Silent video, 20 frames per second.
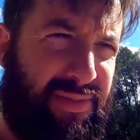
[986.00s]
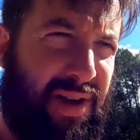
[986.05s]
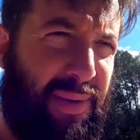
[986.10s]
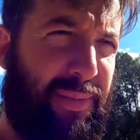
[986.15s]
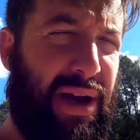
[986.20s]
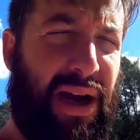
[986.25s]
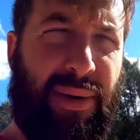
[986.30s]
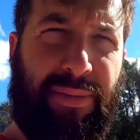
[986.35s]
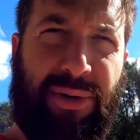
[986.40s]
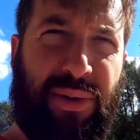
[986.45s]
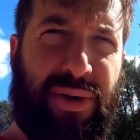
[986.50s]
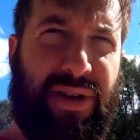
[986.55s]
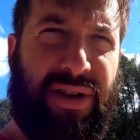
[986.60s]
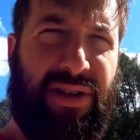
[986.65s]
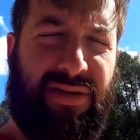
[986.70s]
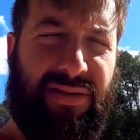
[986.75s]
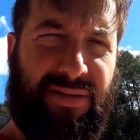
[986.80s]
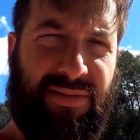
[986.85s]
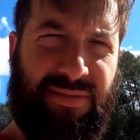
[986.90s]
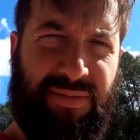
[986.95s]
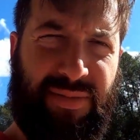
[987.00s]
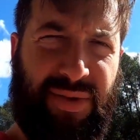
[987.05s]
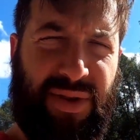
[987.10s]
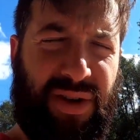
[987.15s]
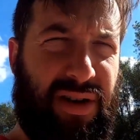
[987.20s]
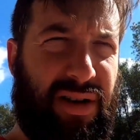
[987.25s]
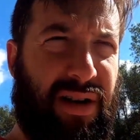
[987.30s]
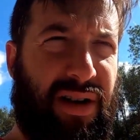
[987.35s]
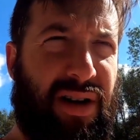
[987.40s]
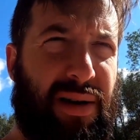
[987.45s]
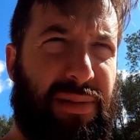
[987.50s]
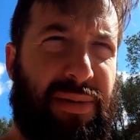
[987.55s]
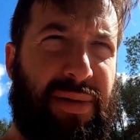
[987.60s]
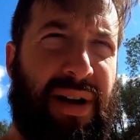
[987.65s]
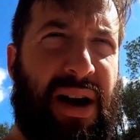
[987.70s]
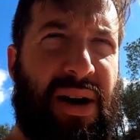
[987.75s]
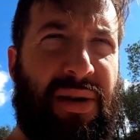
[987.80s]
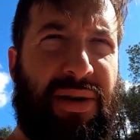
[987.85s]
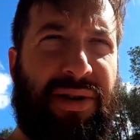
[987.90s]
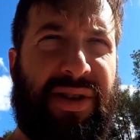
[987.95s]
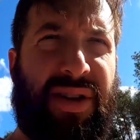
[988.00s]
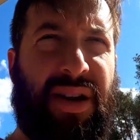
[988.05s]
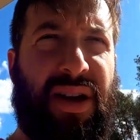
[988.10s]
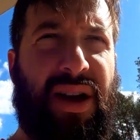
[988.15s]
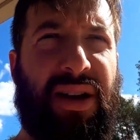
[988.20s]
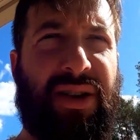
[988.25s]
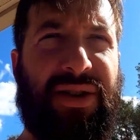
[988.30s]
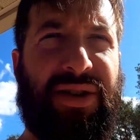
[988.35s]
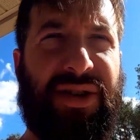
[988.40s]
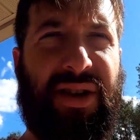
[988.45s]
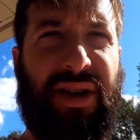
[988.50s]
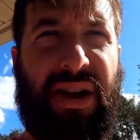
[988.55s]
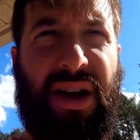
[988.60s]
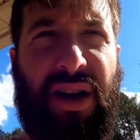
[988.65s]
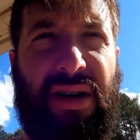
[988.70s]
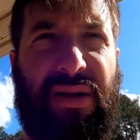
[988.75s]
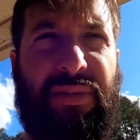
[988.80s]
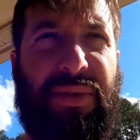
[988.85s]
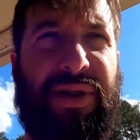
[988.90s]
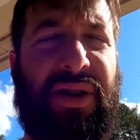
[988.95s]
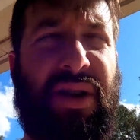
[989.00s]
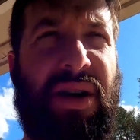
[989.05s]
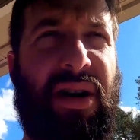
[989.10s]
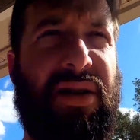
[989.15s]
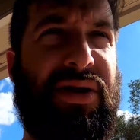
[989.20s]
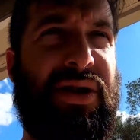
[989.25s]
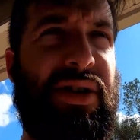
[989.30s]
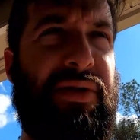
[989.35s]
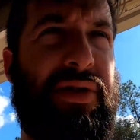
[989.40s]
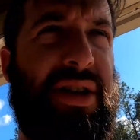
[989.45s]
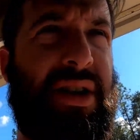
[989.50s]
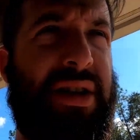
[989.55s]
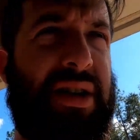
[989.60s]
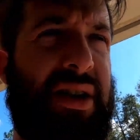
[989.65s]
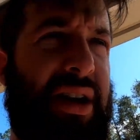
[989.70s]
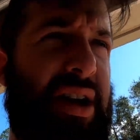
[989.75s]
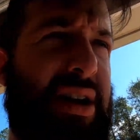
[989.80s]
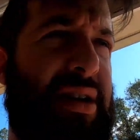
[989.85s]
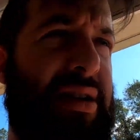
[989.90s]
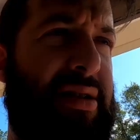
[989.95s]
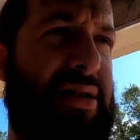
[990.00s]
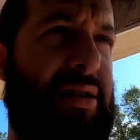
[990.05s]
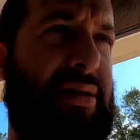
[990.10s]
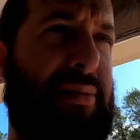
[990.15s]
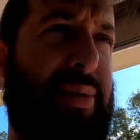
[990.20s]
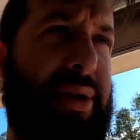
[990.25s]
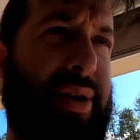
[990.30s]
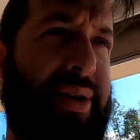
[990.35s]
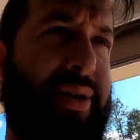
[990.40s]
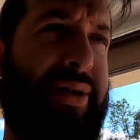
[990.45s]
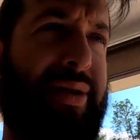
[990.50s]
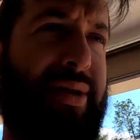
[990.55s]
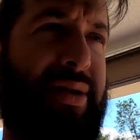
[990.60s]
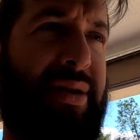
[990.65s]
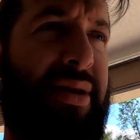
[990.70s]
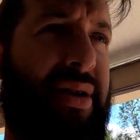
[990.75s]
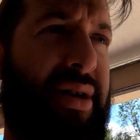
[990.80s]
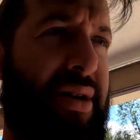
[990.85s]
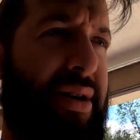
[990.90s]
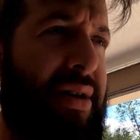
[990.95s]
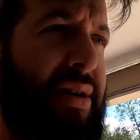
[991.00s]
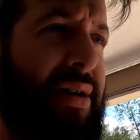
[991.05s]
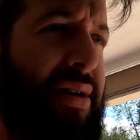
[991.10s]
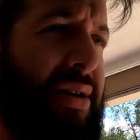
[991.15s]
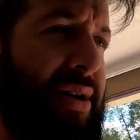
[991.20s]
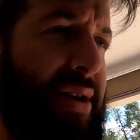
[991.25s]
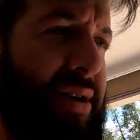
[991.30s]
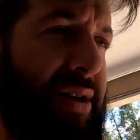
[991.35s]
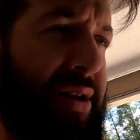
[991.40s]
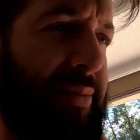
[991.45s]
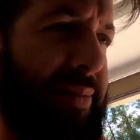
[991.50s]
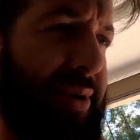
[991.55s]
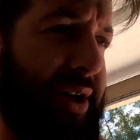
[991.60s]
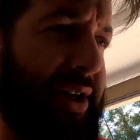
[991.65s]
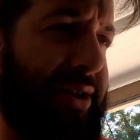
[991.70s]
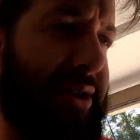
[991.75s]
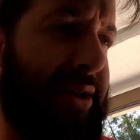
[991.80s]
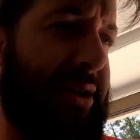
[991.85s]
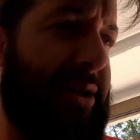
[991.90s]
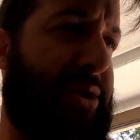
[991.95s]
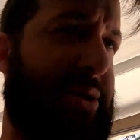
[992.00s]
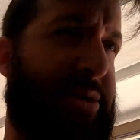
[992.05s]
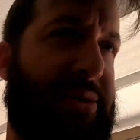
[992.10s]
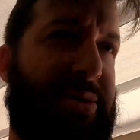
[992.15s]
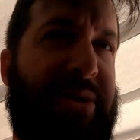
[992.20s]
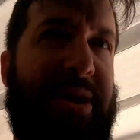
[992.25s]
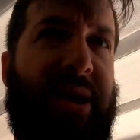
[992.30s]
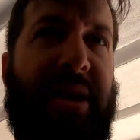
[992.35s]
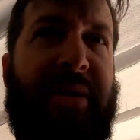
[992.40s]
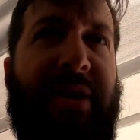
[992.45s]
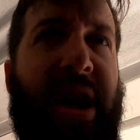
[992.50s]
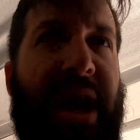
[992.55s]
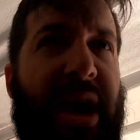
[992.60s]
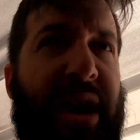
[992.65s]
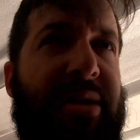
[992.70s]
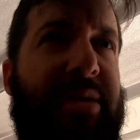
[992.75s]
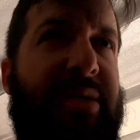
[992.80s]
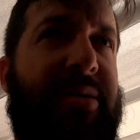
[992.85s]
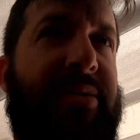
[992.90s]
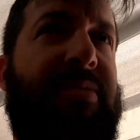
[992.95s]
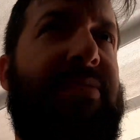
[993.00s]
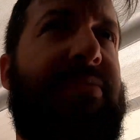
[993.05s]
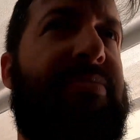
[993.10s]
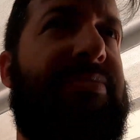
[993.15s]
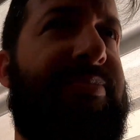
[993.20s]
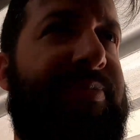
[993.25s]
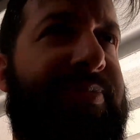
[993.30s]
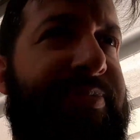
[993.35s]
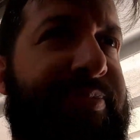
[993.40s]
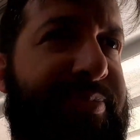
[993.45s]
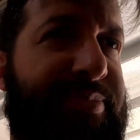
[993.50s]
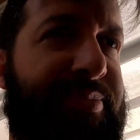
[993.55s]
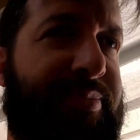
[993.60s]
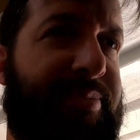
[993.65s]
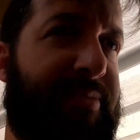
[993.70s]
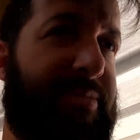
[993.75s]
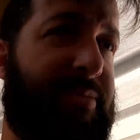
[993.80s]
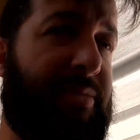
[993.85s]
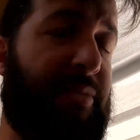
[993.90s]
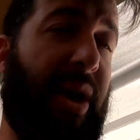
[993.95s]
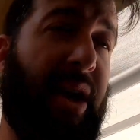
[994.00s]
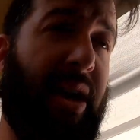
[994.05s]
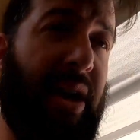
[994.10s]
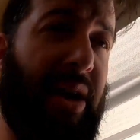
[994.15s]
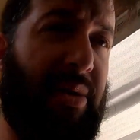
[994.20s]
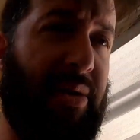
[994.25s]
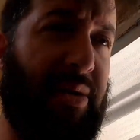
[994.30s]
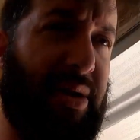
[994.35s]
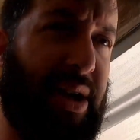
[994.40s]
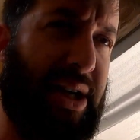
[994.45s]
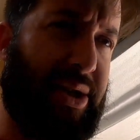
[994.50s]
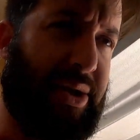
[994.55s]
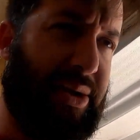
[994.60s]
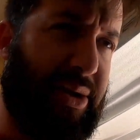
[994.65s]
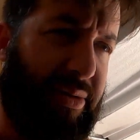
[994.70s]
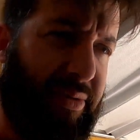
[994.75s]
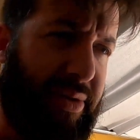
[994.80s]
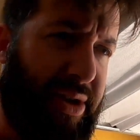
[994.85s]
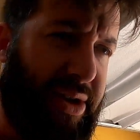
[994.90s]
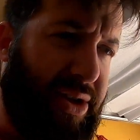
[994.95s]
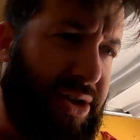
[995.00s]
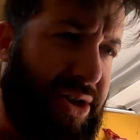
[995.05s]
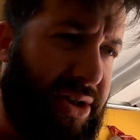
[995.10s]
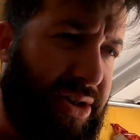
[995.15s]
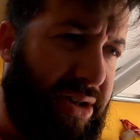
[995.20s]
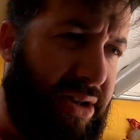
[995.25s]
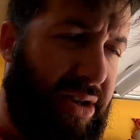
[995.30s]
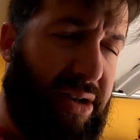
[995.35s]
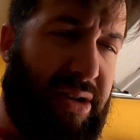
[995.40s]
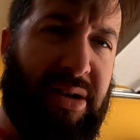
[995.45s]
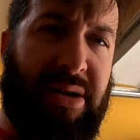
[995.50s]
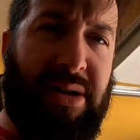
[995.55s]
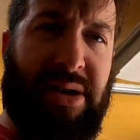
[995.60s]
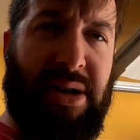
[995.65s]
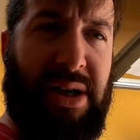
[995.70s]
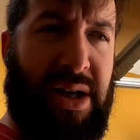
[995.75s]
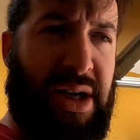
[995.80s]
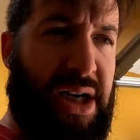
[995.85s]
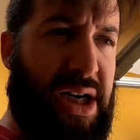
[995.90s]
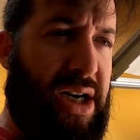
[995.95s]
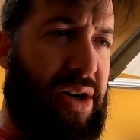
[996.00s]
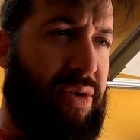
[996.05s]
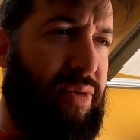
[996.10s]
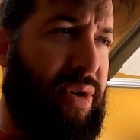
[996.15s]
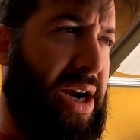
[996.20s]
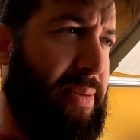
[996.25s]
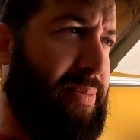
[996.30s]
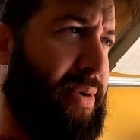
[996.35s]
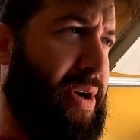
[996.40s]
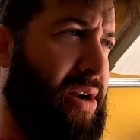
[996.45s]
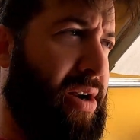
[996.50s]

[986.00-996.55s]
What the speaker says: I'm happy with it. A couple hours a night just to kind of massage everything and get it into place. The biggest issues that I've had right now are actually really just the wrap